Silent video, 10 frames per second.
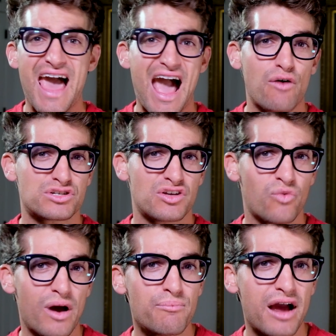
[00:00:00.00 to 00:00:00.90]
hours of
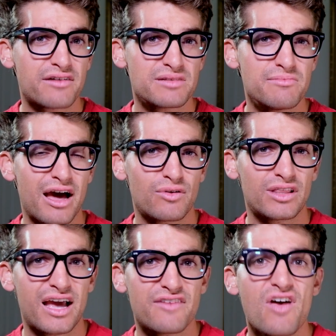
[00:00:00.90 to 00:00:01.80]
web browsing battery
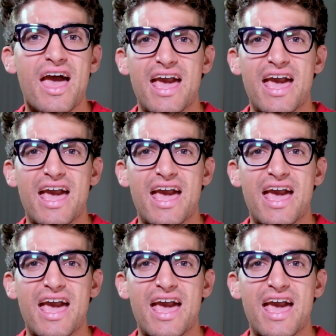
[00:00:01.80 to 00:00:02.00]
life